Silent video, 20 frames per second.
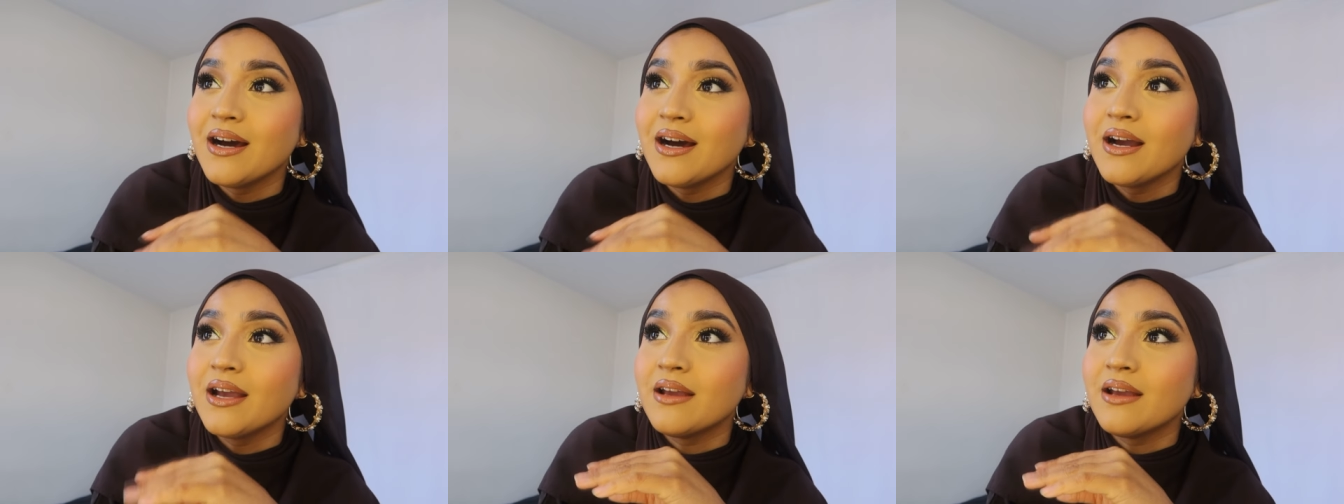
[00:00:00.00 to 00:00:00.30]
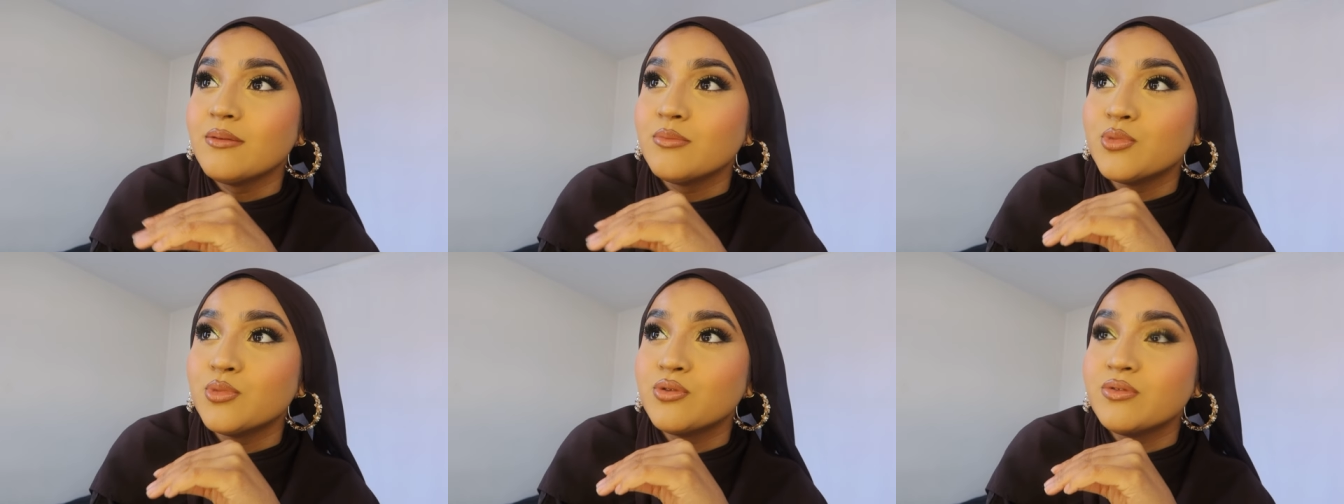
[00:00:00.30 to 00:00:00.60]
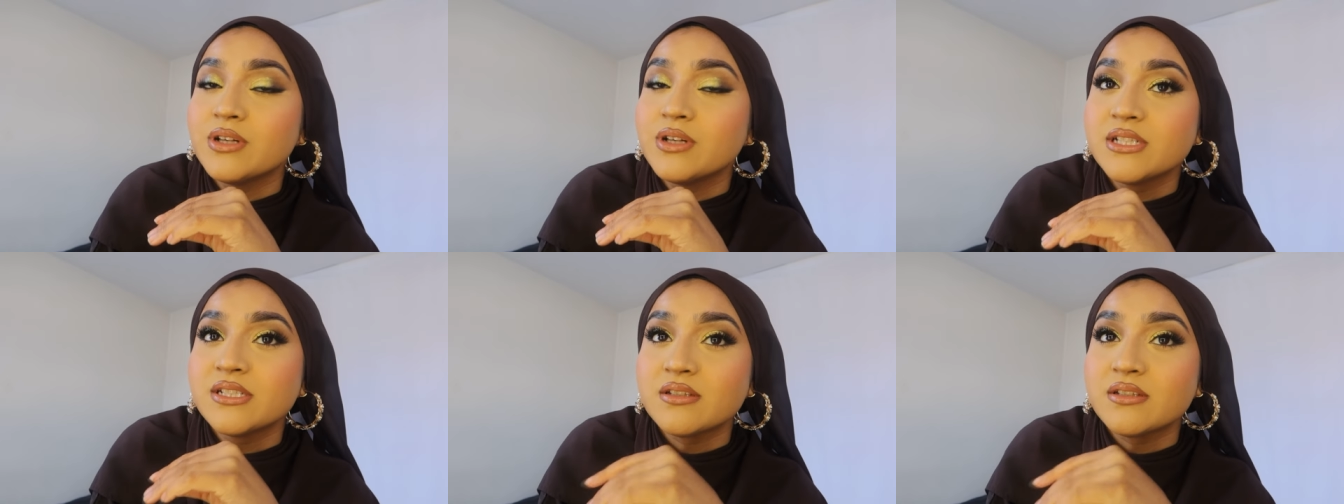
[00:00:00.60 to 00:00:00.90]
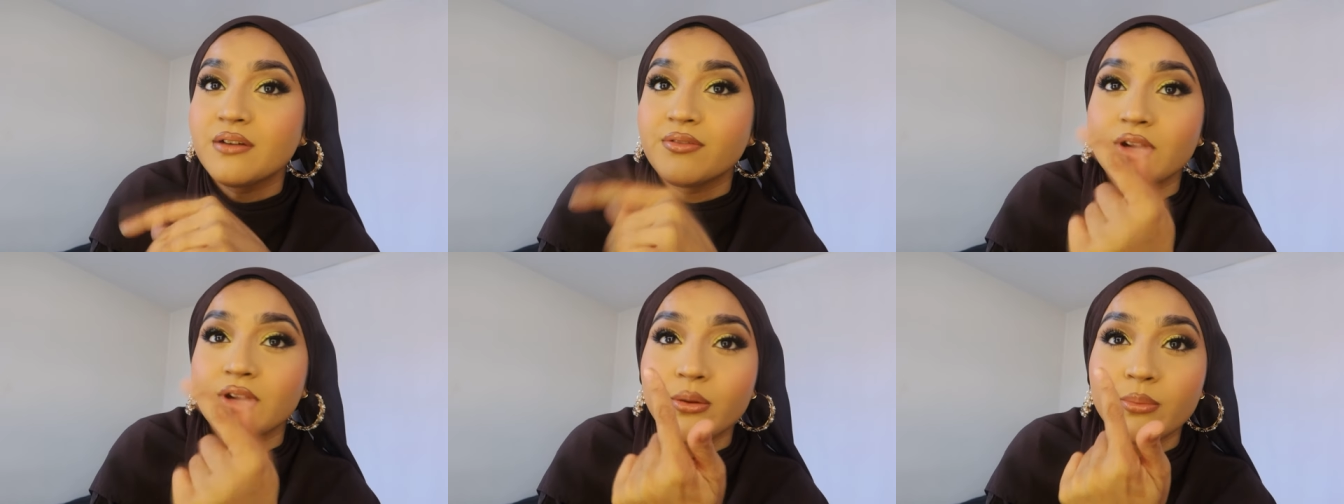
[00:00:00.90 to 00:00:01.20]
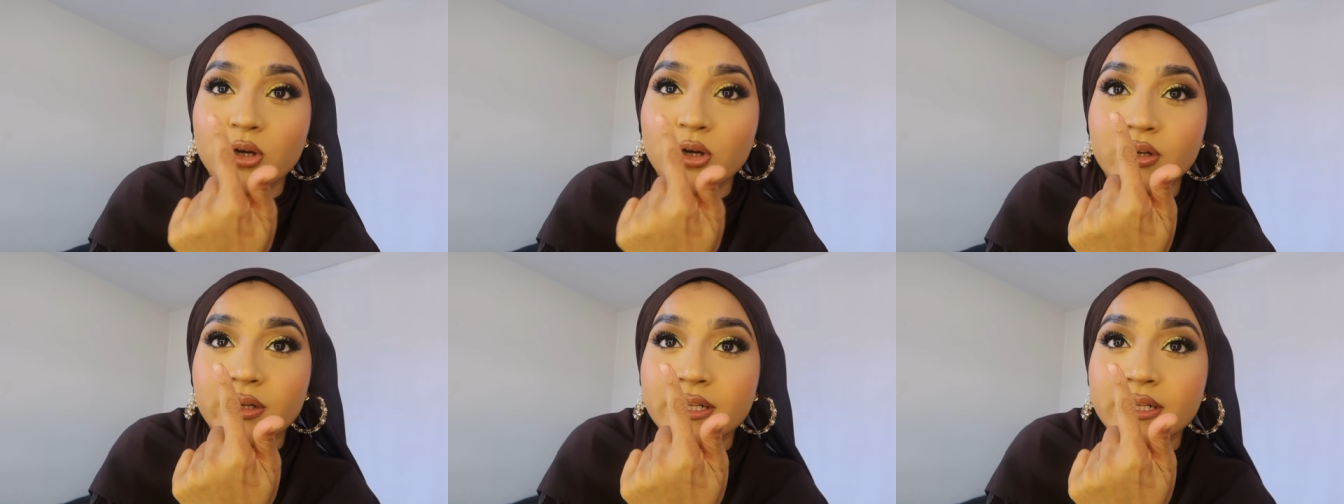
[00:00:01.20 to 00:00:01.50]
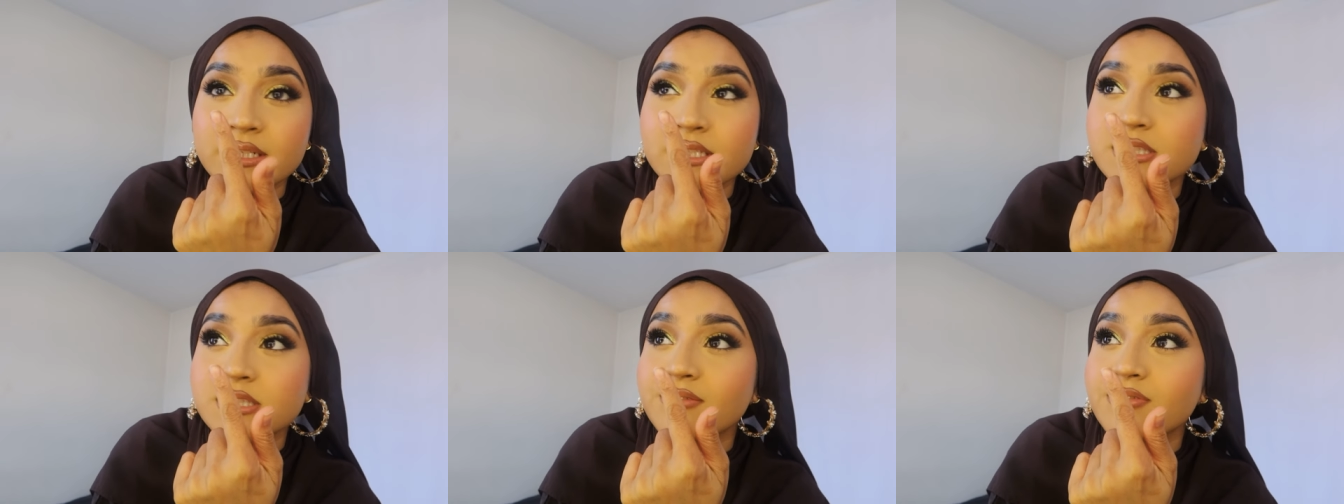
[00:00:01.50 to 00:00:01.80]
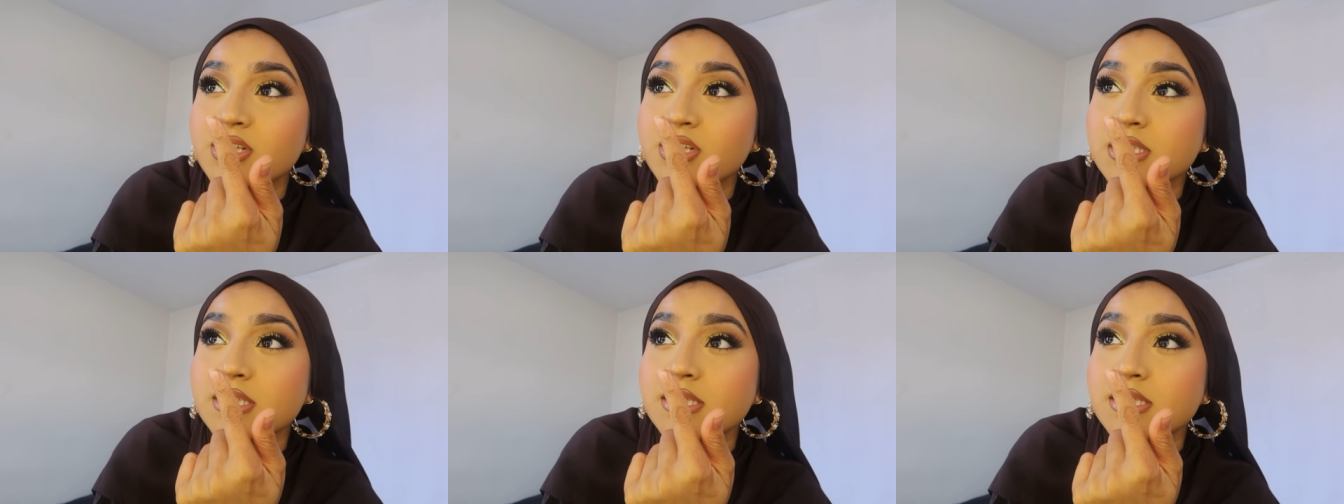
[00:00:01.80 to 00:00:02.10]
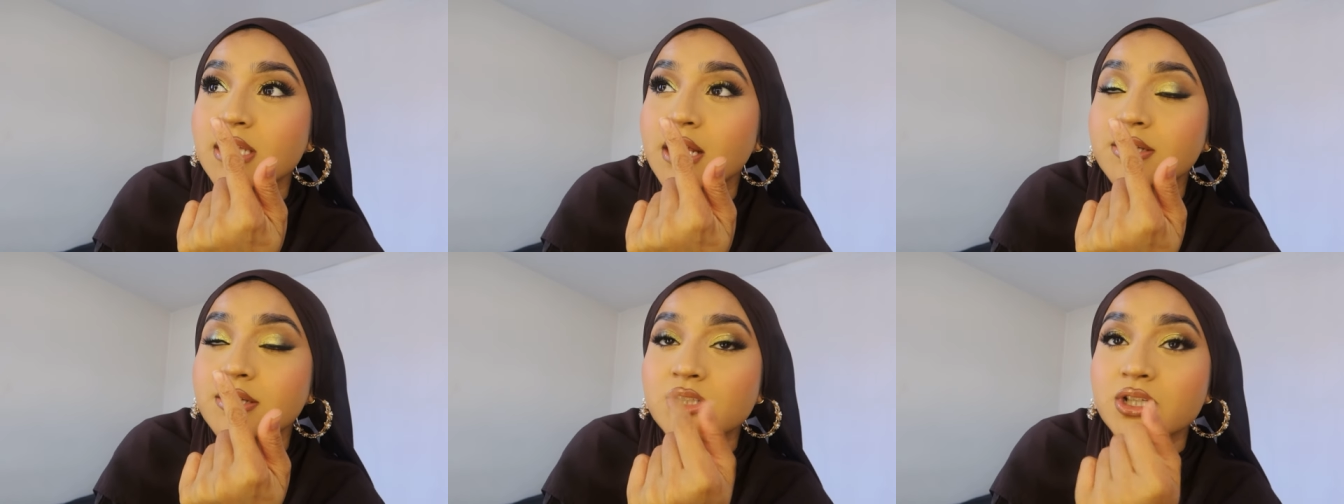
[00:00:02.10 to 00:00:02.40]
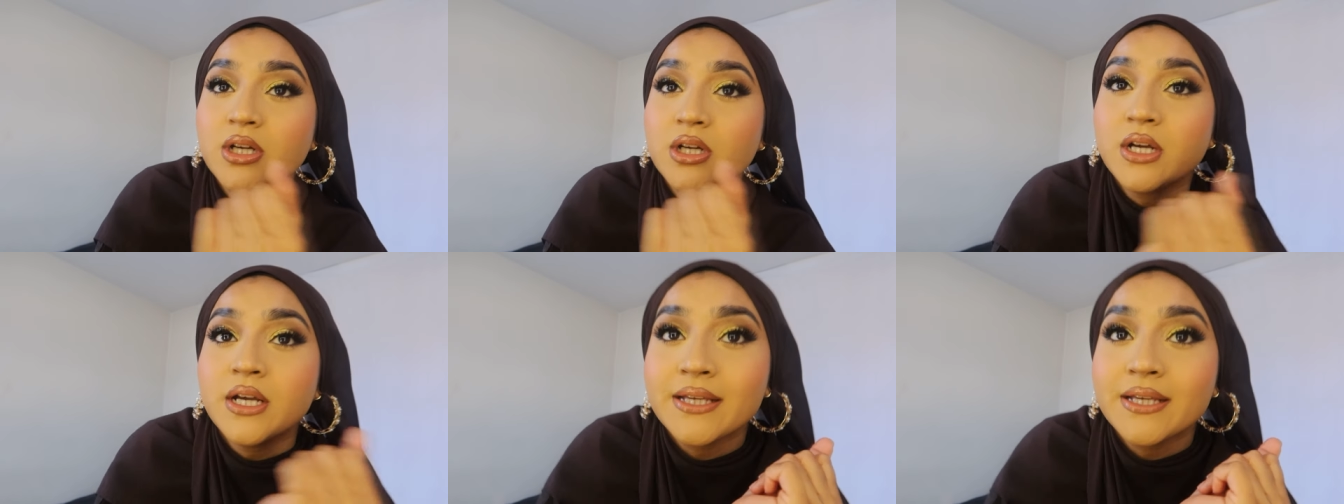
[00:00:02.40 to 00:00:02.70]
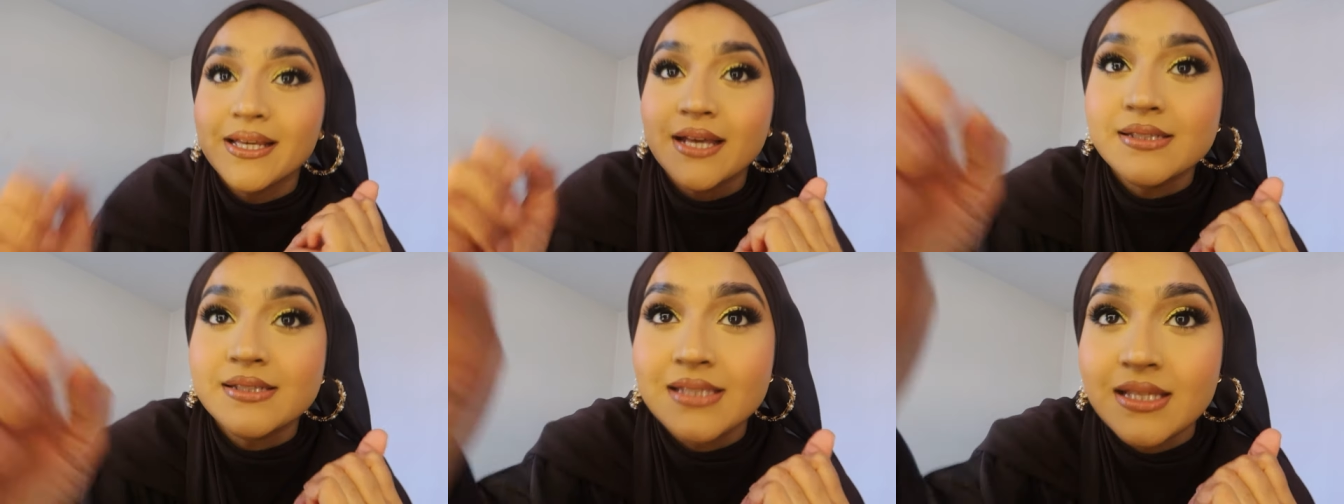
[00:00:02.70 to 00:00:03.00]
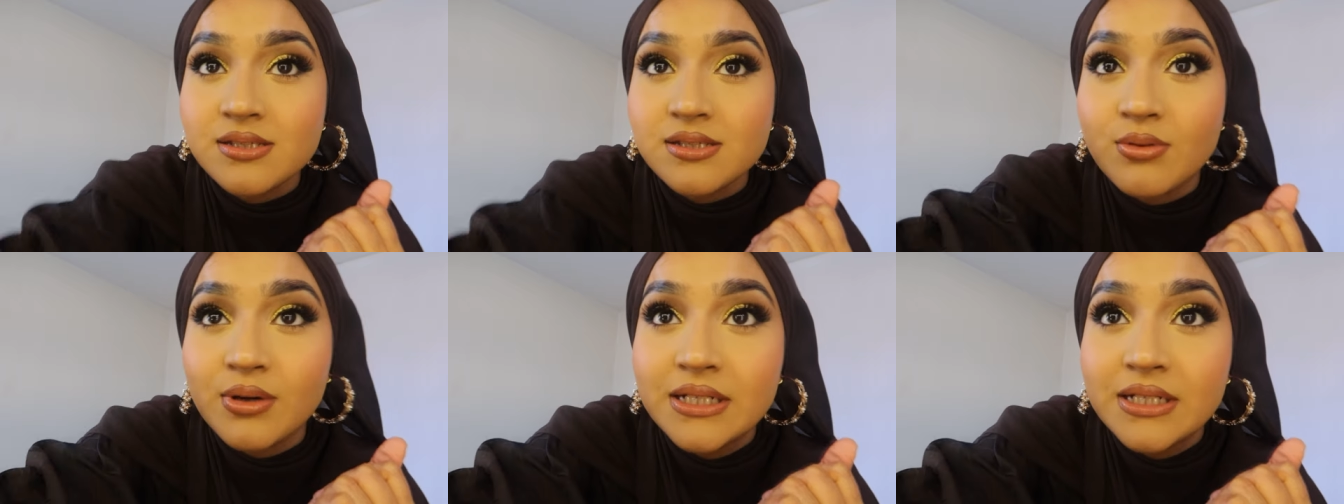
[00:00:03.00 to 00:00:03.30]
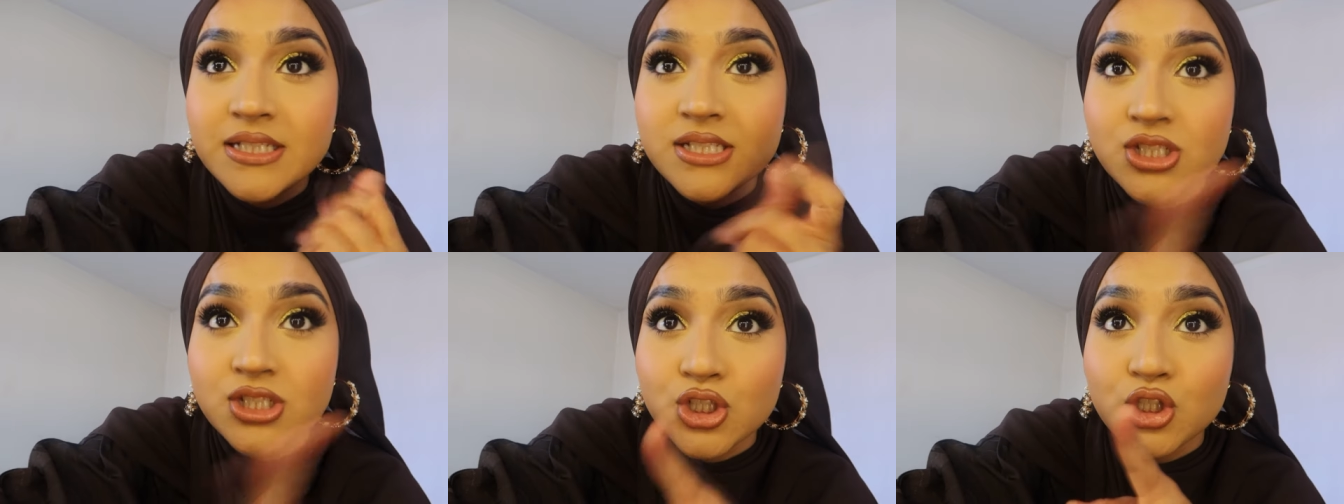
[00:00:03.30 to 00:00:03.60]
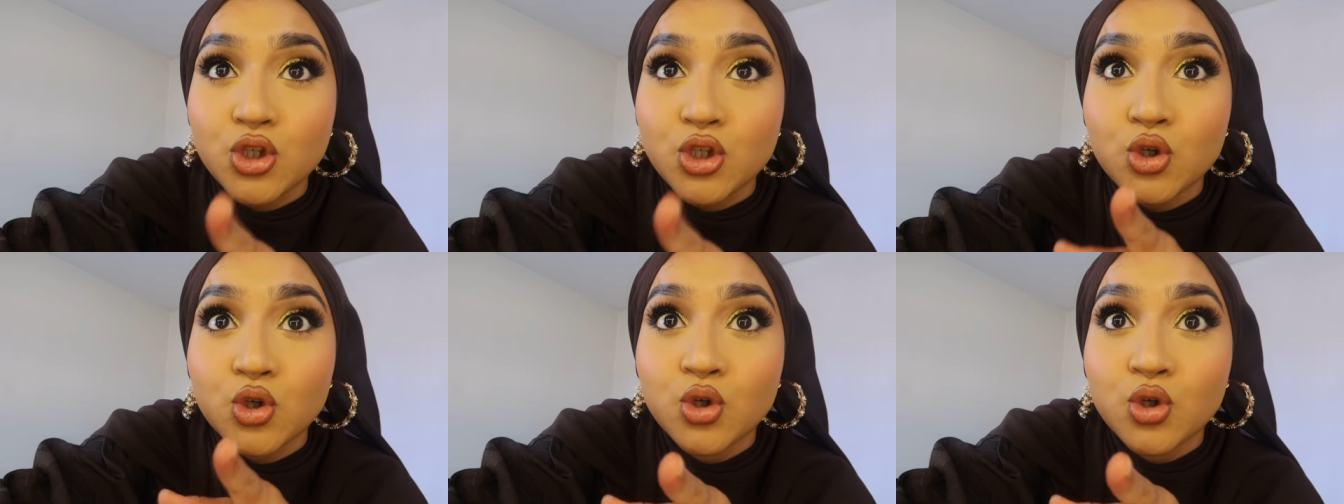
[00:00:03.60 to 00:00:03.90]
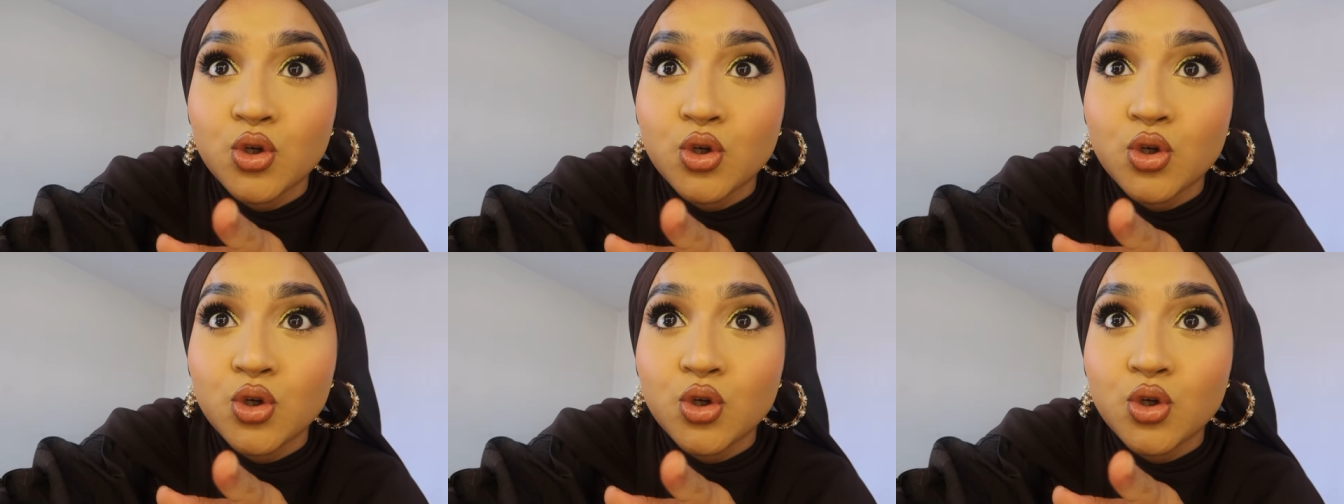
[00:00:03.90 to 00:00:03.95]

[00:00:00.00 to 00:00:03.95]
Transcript: I am already sobbing. I'm oh gonna need to fix this lash. Yes, that's why I need to go.